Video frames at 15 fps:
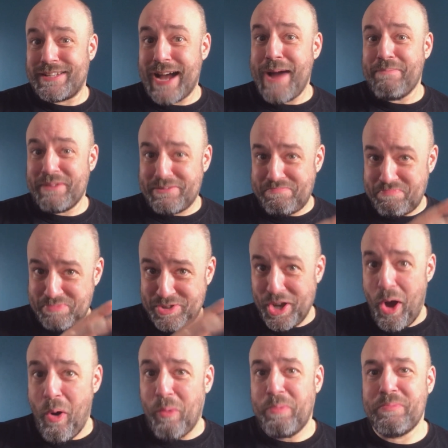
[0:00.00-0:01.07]
the time to
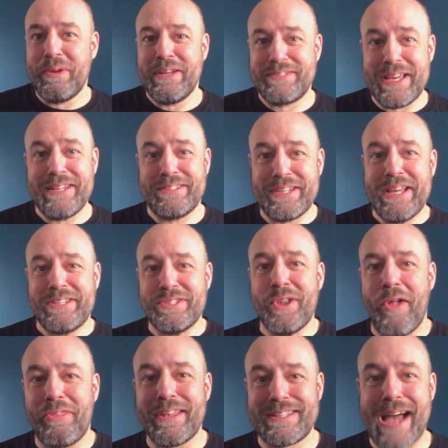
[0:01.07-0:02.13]
sow. It's
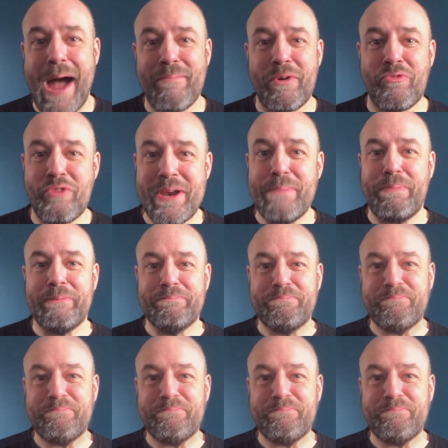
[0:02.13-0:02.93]
not the time to reap.